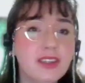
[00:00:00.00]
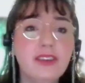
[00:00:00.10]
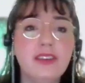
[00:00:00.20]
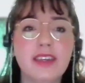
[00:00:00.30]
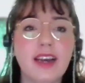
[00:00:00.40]

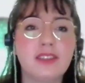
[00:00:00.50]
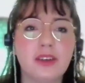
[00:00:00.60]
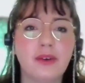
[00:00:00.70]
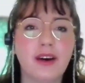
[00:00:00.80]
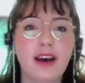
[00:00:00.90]
Absolutely, yeah.
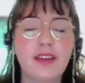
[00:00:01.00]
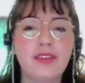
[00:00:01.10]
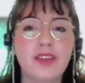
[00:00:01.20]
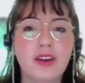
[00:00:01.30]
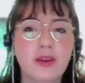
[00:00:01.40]
So
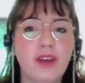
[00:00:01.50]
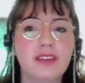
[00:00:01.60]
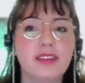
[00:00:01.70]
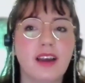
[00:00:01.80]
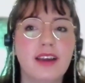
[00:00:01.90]
the Good
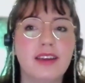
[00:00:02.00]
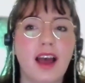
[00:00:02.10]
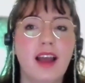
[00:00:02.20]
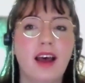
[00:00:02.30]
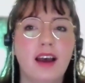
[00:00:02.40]
Practice Guide